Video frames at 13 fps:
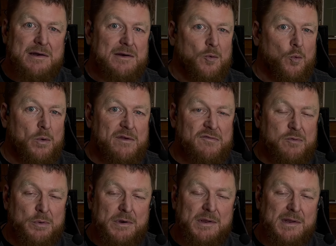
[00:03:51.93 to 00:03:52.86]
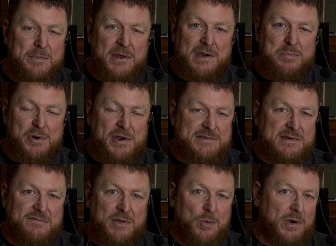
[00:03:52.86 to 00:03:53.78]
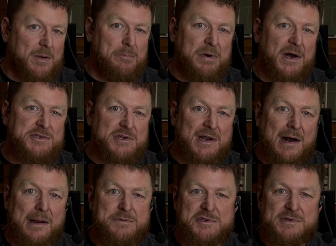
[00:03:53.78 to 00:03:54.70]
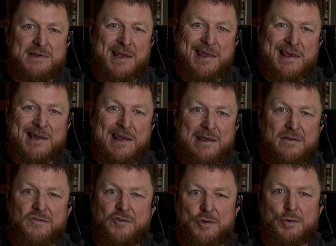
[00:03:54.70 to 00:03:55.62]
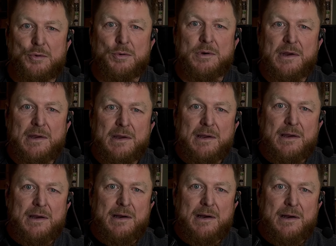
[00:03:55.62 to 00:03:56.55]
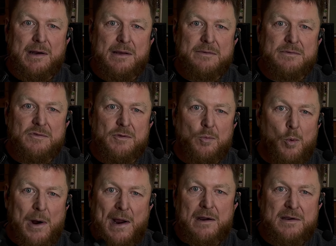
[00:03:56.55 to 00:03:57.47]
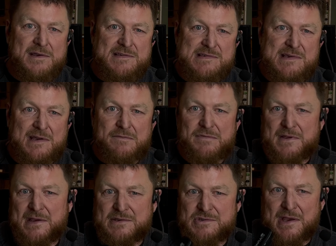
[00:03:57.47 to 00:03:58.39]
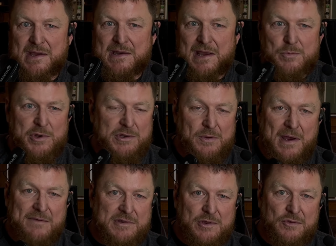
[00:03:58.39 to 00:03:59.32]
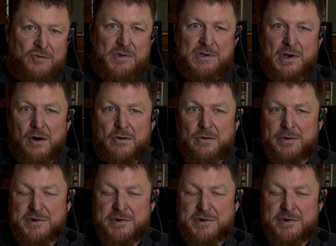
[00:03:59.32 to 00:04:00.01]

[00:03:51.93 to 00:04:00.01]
We've really been impressed. If you want a budget option to get into the wireless set of things, and we do have to use the dongle and a